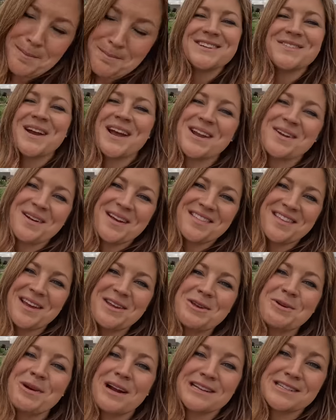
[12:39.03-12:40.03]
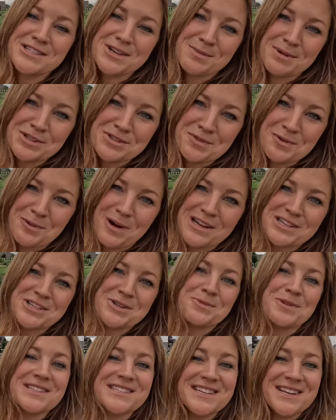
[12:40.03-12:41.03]
So anyway, thank you guys so much for
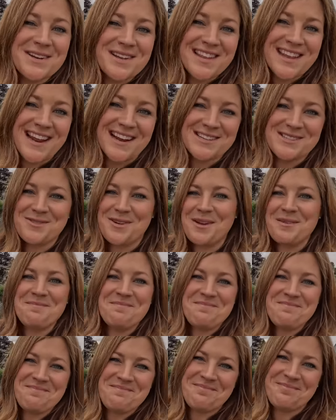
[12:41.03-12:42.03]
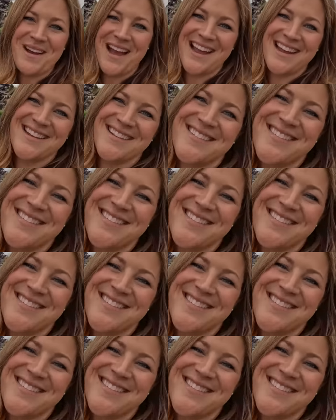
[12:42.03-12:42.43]
watching. We'll see you in the next one. Bye.